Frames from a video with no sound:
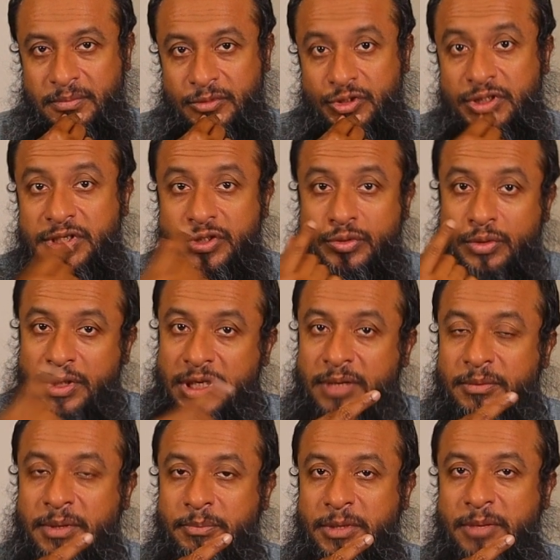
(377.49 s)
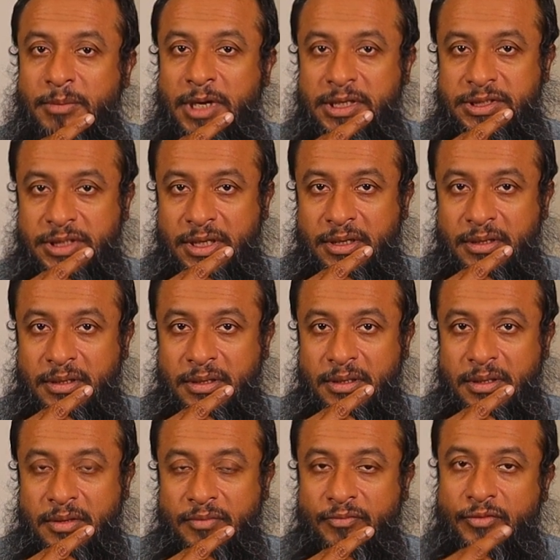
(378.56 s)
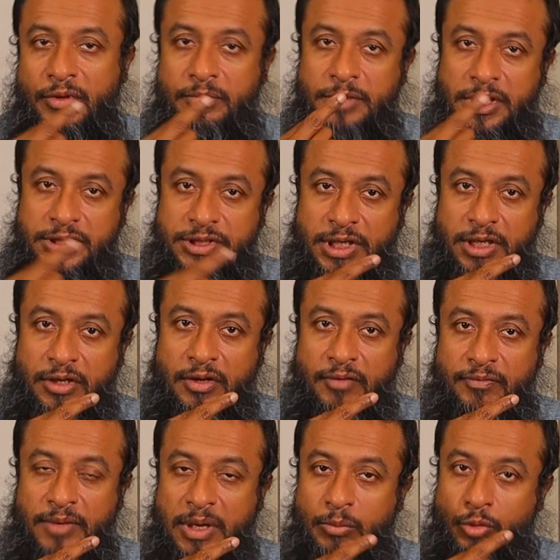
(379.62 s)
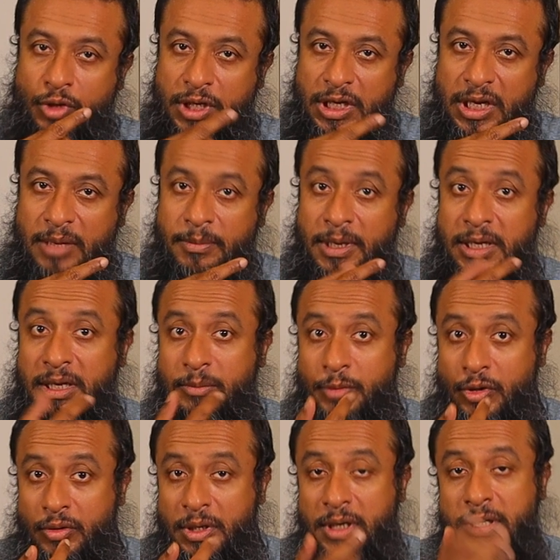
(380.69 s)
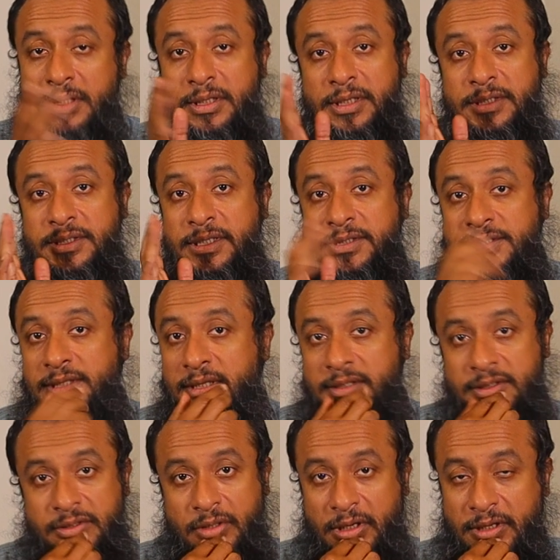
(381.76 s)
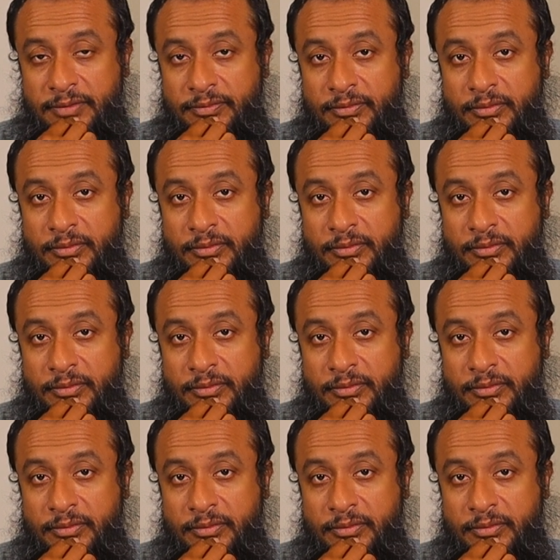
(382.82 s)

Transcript: So it is only in Ibn Majah from the chain of Abu Qilabah and Abi Hurayrah, and the isnad is da'if,